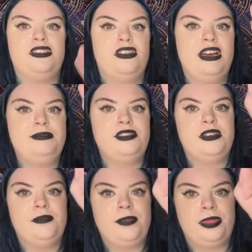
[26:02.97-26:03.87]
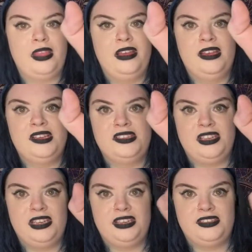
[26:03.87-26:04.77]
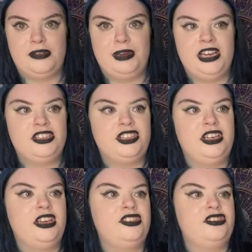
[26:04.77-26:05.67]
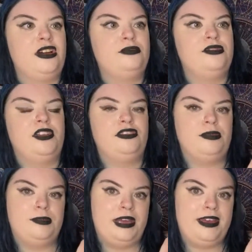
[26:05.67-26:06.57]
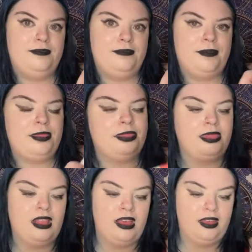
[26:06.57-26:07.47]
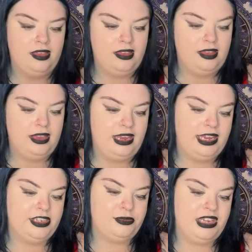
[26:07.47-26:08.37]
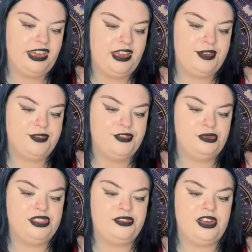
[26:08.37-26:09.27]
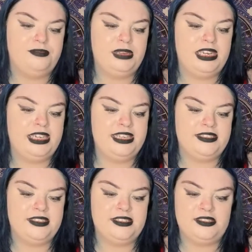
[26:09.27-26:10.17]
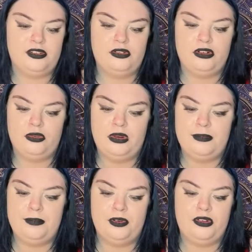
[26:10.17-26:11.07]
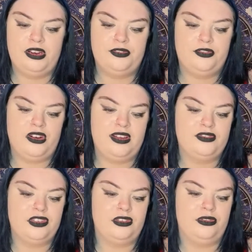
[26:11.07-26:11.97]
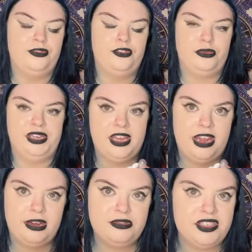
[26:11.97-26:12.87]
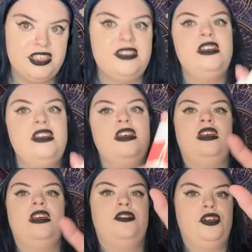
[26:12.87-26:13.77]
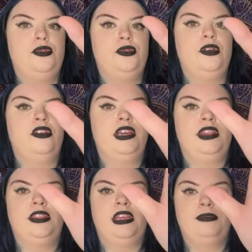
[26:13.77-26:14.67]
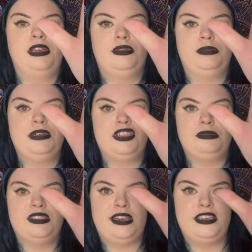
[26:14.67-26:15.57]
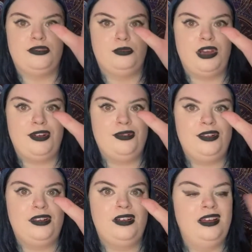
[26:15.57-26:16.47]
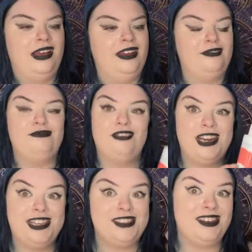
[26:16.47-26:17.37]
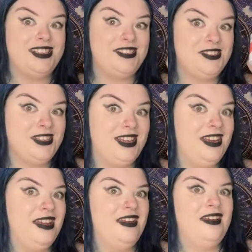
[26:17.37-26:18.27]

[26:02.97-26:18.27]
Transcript: types. So here is our packaging. It just comes with a little pipette. And we have 45 milliliters or 1.52 fluid ounces if you are in them liquid measurements as well. And I'm really excited to see